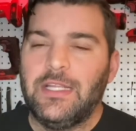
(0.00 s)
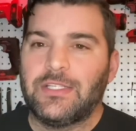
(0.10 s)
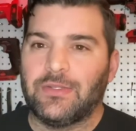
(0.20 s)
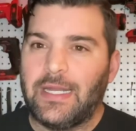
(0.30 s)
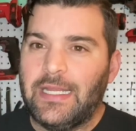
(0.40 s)

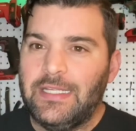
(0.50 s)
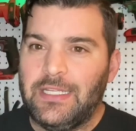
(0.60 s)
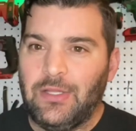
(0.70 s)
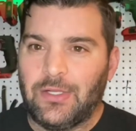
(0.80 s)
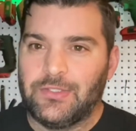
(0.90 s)
crazy
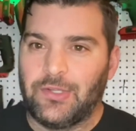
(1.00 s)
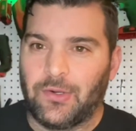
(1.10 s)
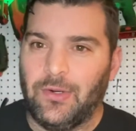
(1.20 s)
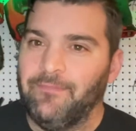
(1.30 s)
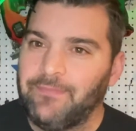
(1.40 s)
looking circle.
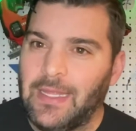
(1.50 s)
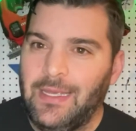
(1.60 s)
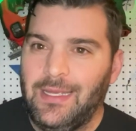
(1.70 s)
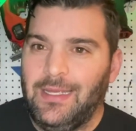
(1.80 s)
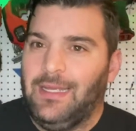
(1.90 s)

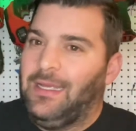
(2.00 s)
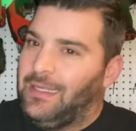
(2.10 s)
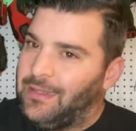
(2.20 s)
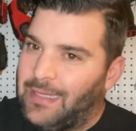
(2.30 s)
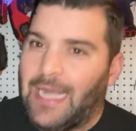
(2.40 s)

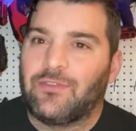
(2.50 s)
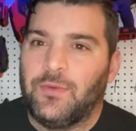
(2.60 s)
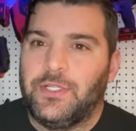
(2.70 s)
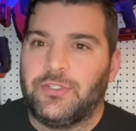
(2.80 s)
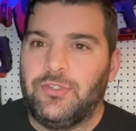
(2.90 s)
That's when
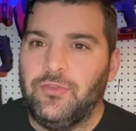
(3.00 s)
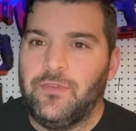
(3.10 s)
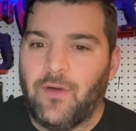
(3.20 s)
you're too far